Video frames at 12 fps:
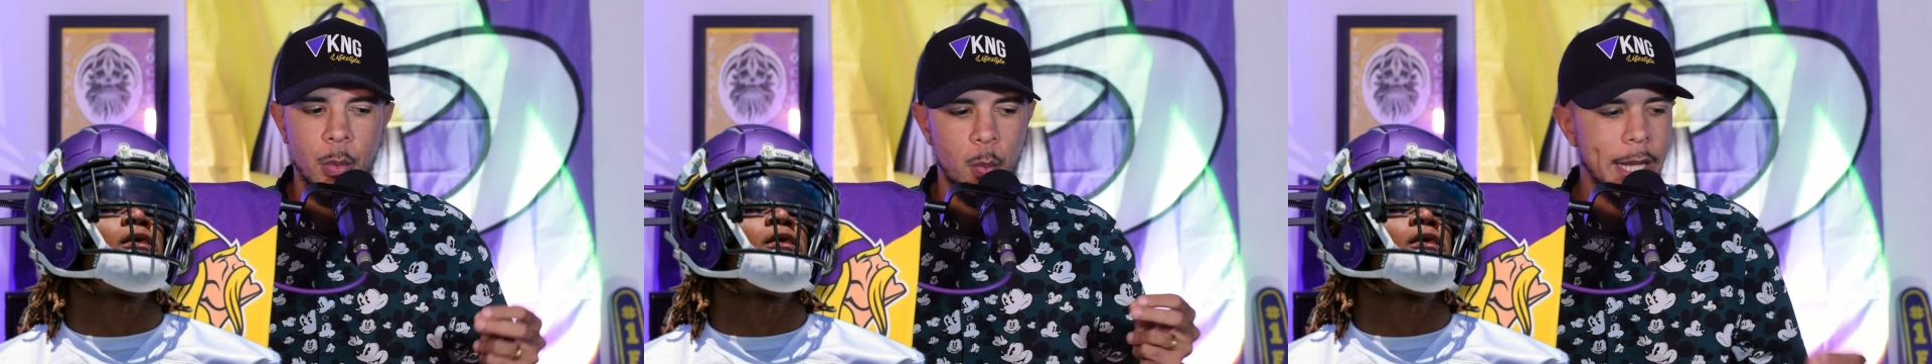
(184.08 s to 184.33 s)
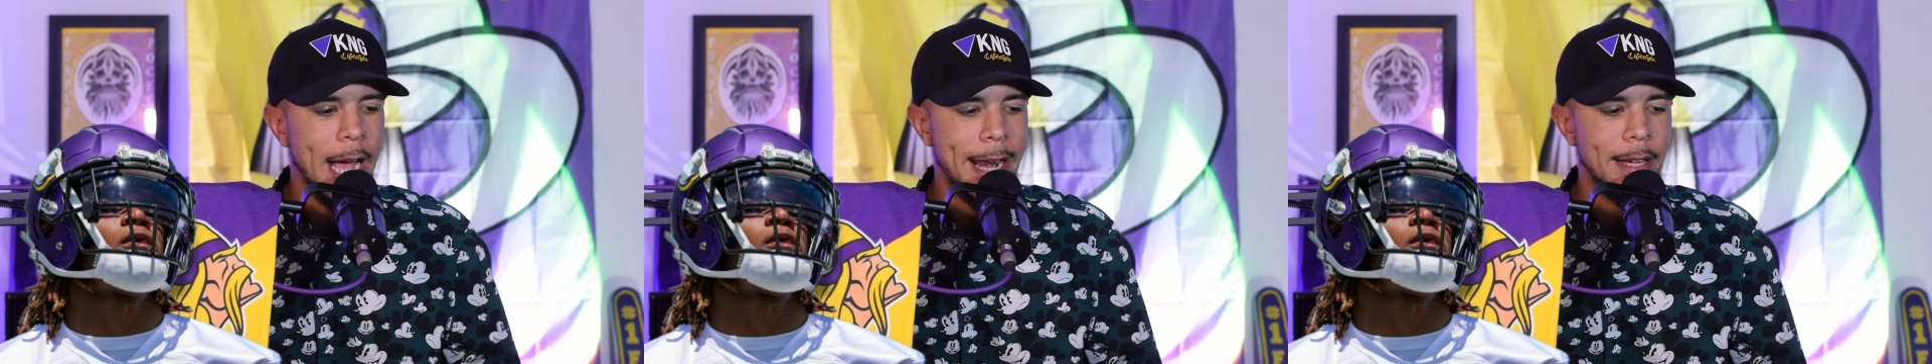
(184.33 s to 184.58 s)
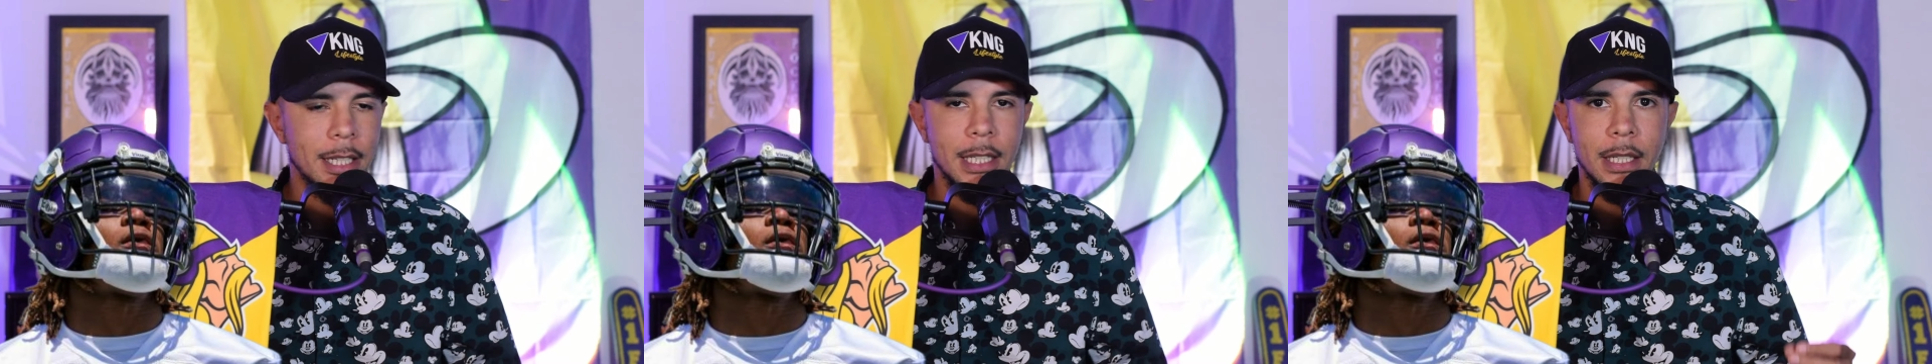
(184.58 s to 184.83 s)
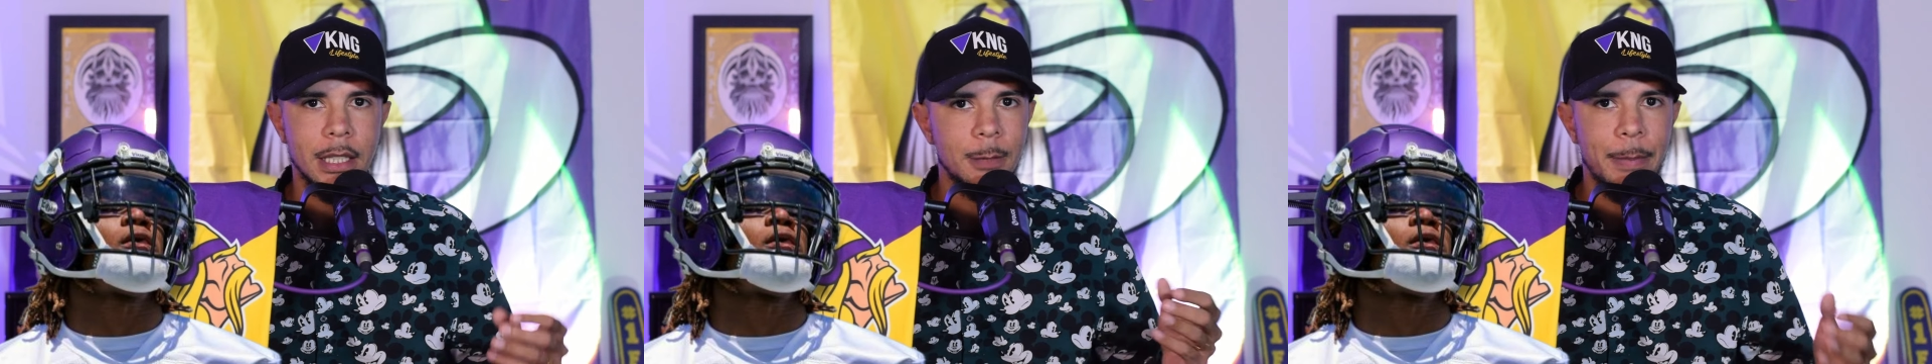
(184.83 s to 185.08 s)
we got to
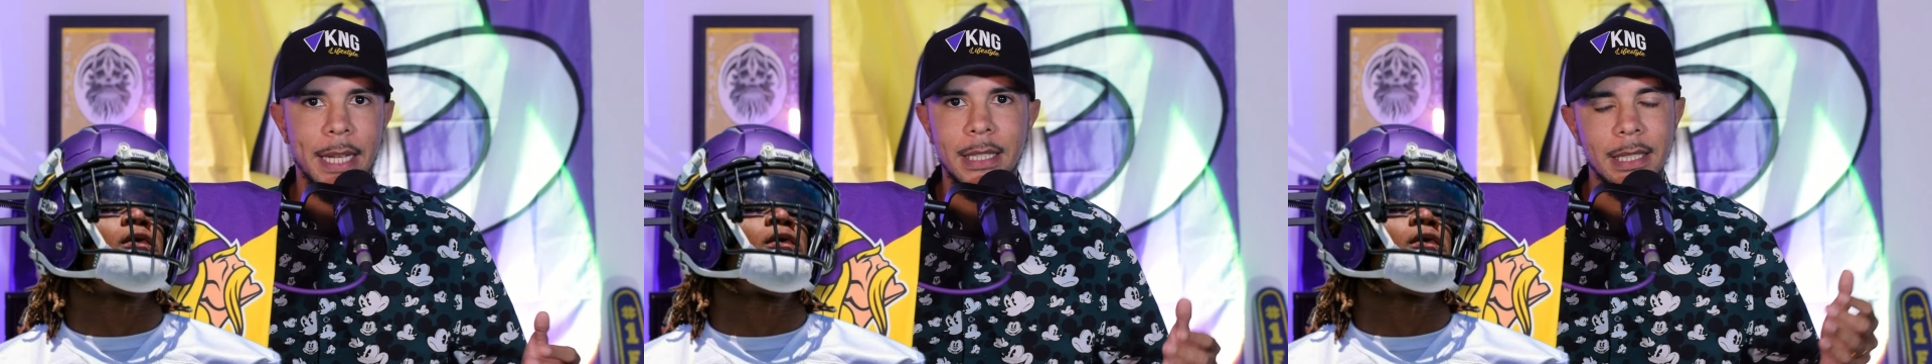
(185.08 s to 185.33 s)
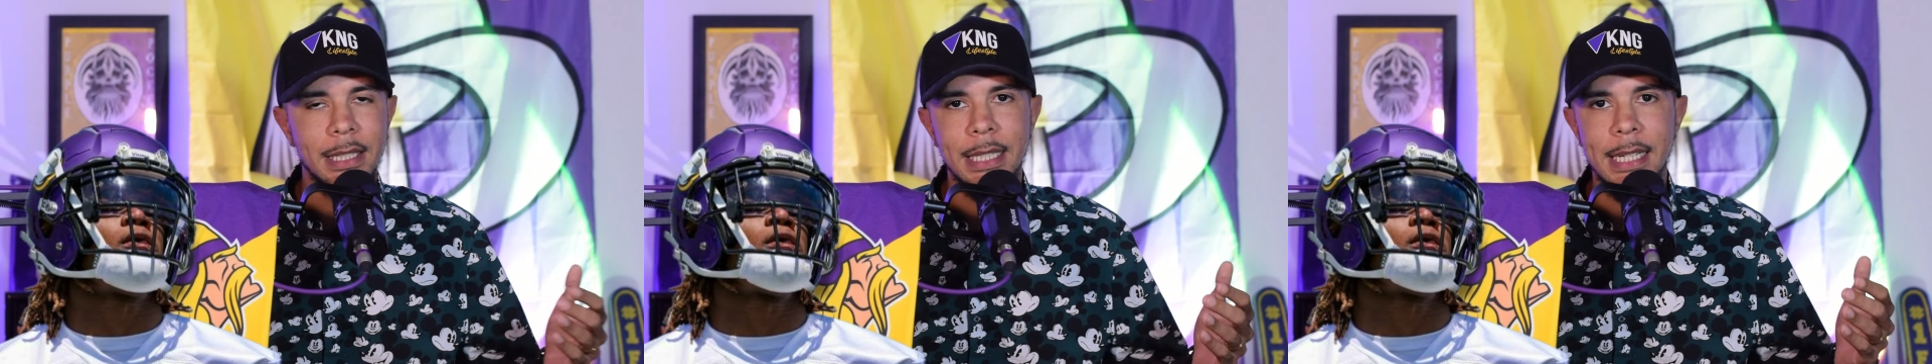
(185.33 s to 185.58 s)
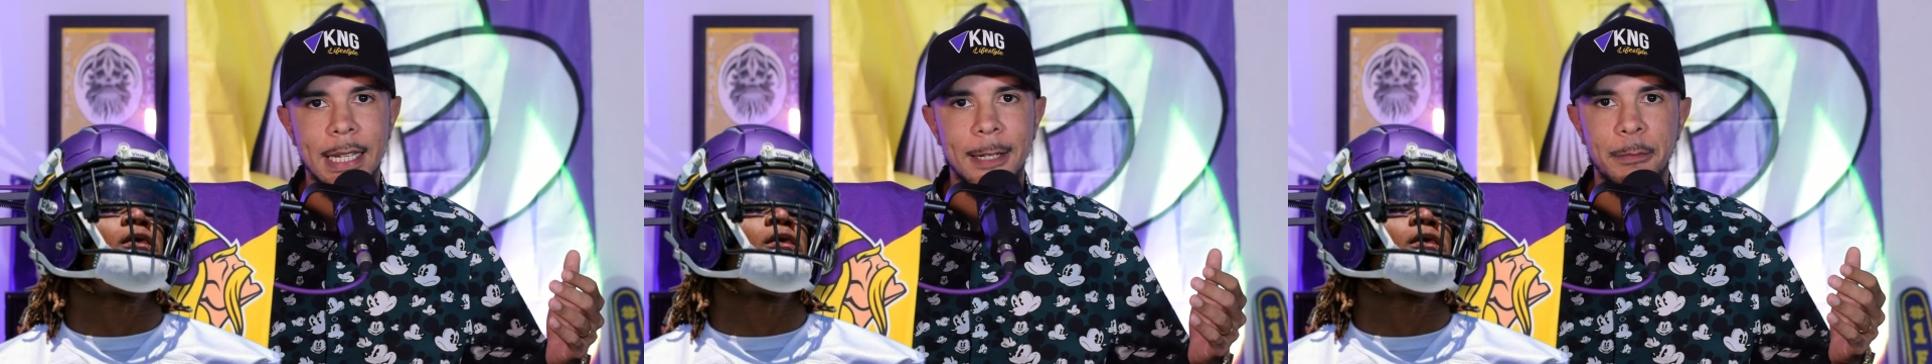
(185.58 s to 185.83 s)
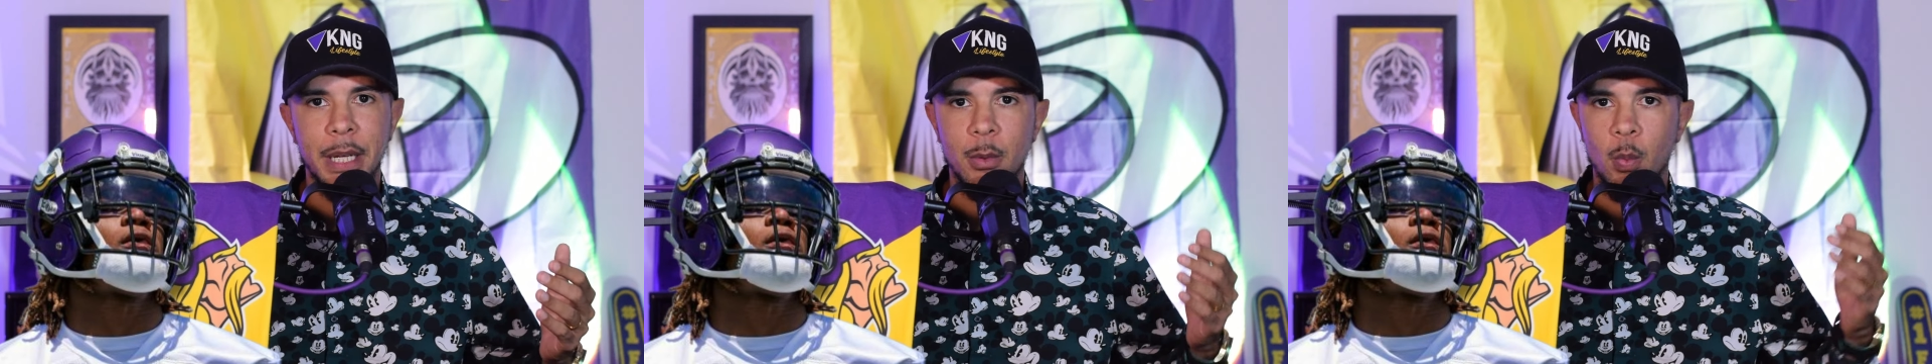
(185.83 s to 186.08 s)
expect to see
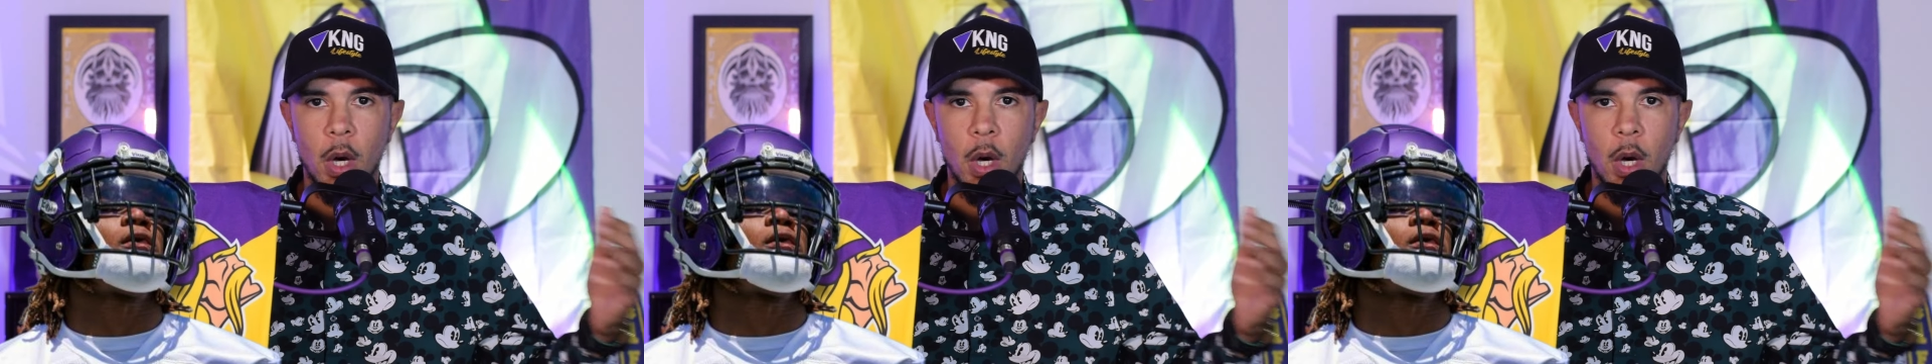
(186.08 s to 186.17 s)
him in